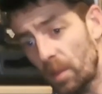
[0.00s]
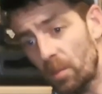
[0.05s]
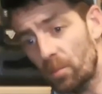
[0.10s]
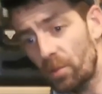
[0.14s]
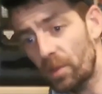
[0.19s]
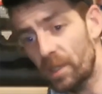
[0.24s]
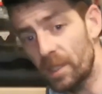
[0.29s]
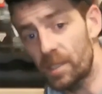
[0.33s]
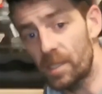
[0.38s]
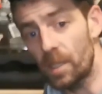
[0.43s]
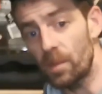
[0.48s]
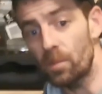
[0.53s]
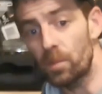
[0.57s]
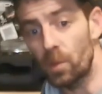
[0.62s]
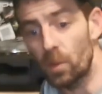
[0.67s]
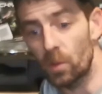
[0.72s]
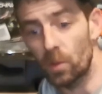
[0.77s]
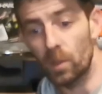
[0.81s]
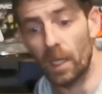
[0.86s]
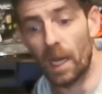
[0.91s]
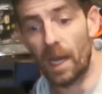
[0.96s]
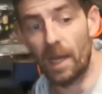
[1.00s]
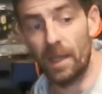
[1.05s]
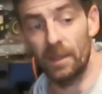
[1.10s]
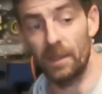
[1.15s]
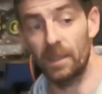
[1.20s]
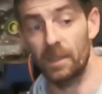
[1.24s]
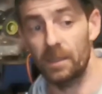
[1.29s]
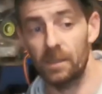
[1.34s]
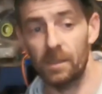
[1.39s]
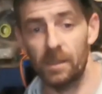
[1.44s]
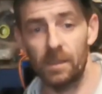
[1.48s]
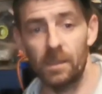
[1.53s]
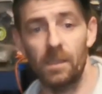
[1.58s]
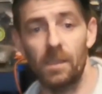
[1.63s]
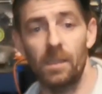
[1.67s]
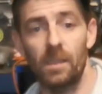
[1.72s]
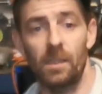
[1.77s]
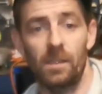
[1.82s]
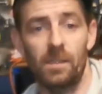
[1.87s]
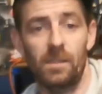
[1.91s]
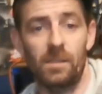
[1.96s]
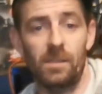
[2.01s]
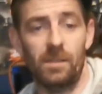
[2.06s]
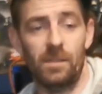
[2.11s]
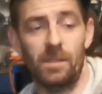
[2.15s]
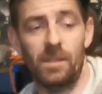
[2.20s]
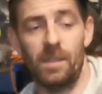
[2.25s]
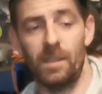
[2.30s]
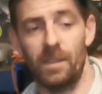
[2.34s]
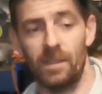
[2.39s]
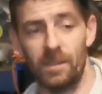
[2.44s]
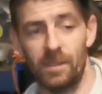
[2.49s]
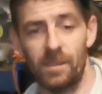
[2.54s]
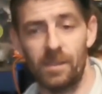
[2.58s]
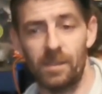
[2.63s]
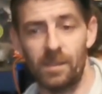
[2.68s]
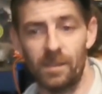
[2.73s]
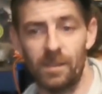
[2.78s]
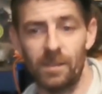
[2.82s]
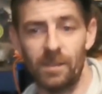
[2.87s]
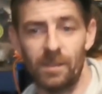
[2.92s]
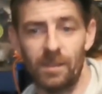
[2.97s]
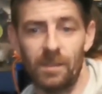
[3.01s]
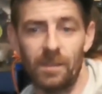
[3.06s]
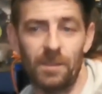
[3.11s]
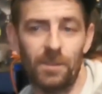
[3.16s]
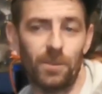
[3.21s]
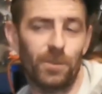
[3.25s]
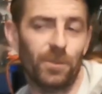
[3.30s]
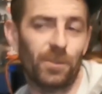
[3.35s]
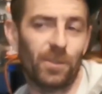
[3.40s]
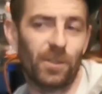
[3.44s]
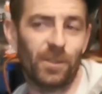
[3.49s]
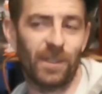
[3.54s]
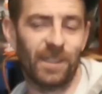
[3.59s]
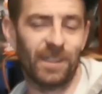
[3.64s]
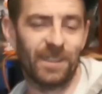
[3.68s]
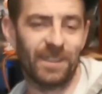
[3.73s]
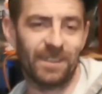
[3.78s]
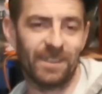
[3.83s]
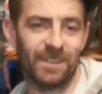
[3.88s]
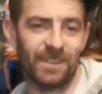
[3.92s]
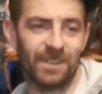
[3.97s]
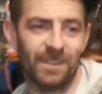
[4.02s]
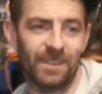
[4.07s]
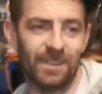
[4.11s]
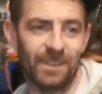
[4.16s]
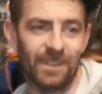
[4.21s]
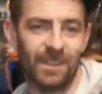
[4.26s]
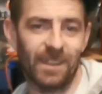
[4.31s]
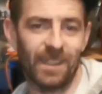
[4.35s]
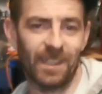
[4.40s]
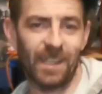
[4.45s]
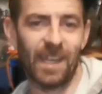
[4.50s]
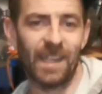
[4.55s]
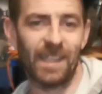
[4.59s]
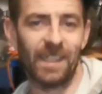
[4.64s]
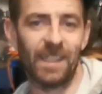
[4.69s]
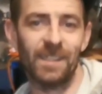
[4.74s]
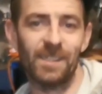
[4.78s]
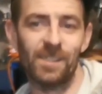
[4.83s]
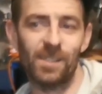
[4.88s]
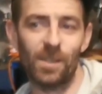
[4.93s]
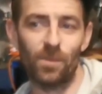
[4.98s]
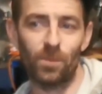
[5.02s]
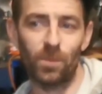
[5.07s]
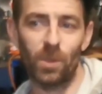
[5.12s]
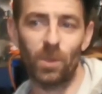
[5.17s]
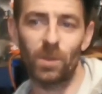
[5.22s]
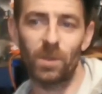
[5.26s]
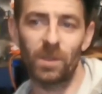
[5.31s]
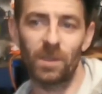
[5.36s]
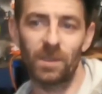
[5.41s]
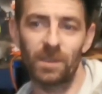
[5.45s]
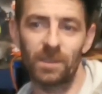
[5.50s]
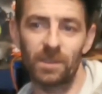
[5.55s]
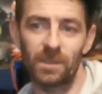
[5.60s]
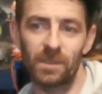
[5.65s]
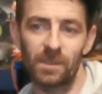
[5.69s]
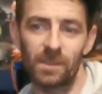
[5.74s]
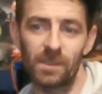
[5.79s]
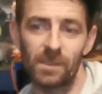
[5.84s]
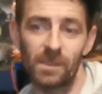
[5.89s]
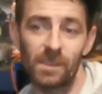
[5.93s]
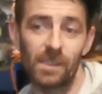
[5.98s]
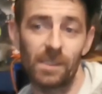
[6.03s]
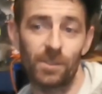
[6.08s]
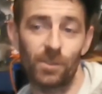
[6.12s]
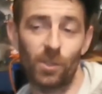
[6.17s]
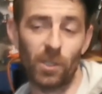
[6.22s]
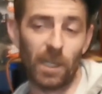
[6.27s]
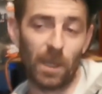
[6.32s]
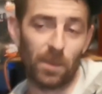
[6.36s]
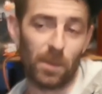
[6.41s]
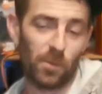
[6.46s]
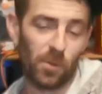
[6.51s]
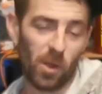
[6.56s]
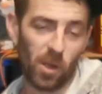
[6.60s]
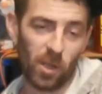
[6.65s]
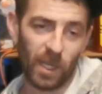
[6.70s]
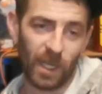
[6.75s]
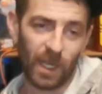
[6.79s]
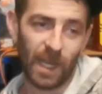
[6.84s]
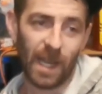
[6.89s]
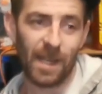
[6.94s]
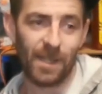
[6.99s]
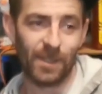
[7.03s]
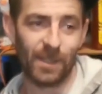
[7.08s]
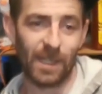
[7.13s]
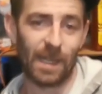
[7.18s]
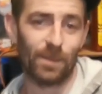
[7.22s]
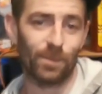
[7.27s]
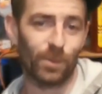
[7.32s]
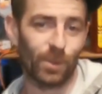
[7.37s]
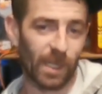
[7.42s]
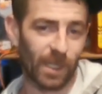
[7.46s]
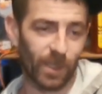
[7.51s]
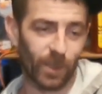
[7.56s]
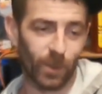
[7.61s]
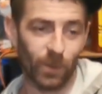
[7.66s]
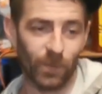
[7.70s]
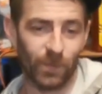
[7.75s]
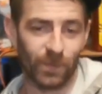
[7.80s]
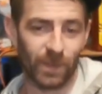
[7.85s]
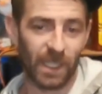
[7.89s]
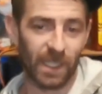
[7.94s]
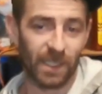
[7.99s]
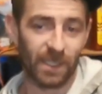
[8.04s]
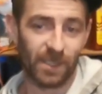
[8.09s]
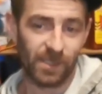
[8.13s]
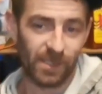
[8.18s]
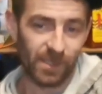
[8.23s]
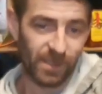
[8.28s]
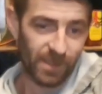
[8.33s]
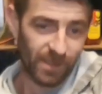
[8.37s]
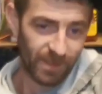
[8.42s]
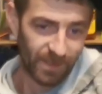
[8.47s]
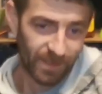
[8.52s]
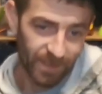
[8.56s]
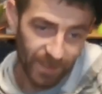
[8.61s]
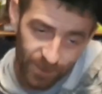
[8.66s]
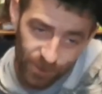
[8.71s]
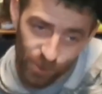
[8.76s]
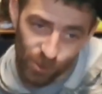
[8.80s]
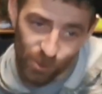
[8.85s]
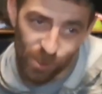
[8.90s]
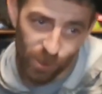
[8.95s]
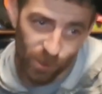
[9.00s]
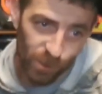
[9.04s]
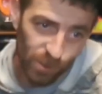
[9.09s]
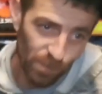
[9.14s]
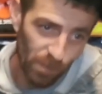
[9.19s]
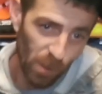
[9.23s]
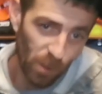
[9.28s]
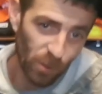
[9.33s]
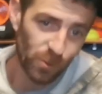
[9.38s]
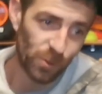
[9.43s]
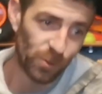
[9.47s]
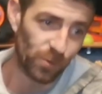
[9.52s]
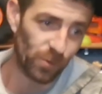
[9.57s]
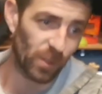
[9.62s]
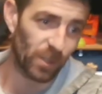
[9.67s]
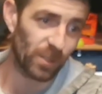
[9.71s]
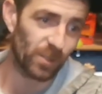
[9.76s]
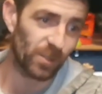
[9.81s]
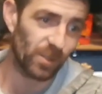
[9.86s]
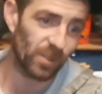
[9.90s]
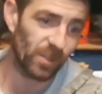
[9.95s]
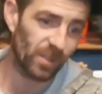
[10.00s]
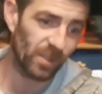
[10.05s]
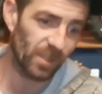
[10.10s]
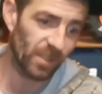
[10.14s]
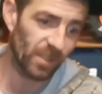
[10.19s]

it pretty simple like this. It's, don't know, I like it simple. Don't get me wrong, I like that, but I love this. It just looks monstrous.